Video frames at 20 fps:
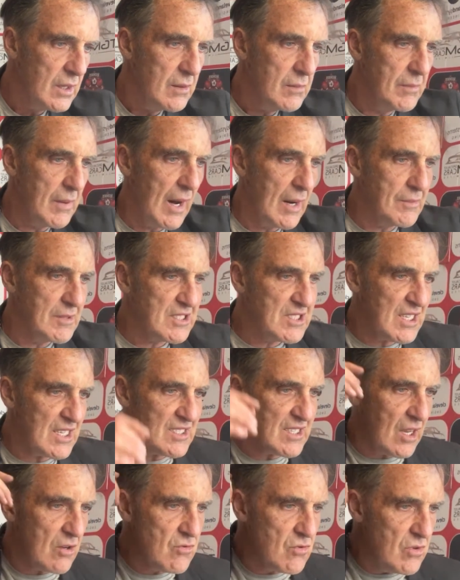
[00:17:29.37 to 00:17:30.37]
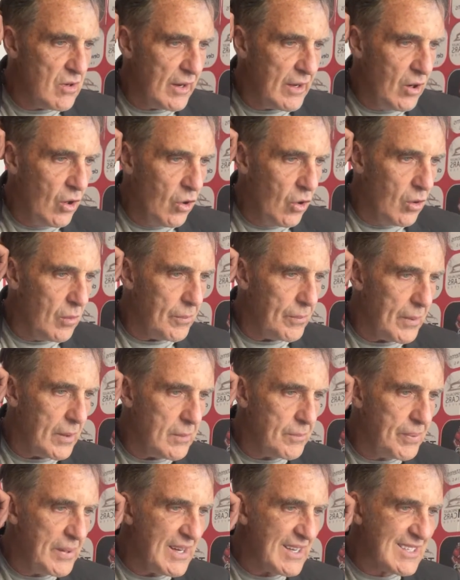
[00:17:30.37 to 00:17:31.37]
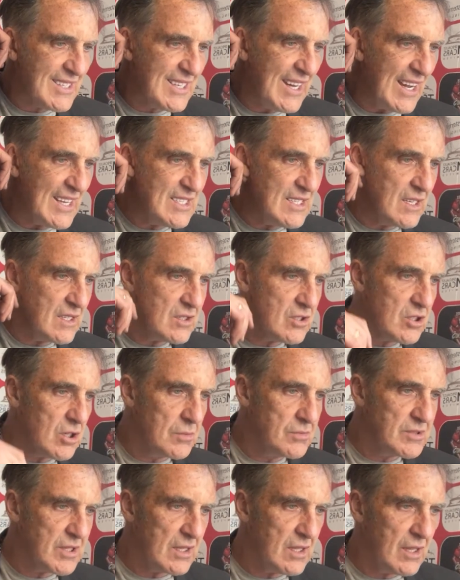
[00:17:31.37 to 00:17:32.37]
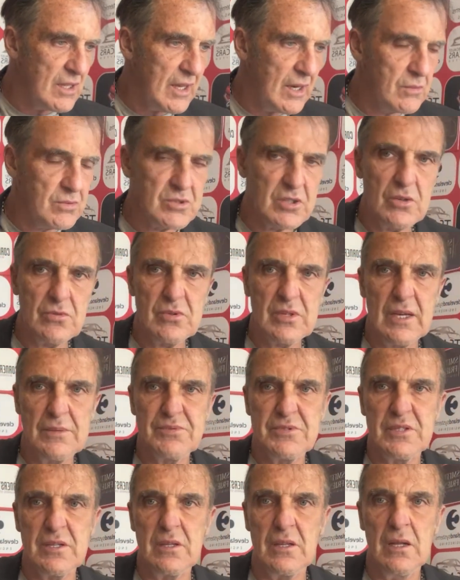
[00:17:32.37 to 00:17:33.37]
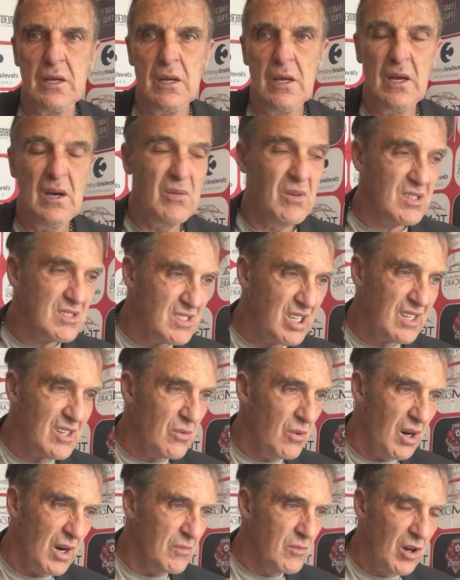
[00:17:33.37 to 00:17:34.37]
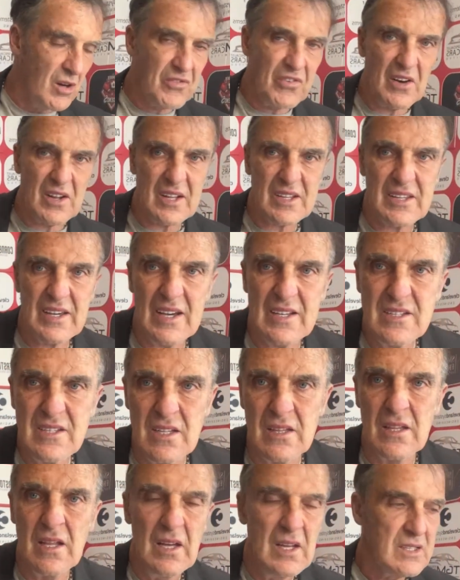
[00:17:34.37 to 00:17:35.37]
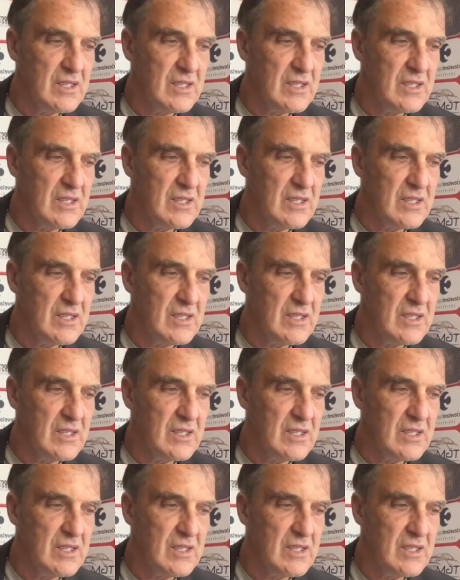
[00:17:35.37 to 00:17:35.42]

Mohammed says, I really hope Peter Kenyon comes in and helps out Gibson. Well, I'll tell you what, I'm not a fan of Kenyon.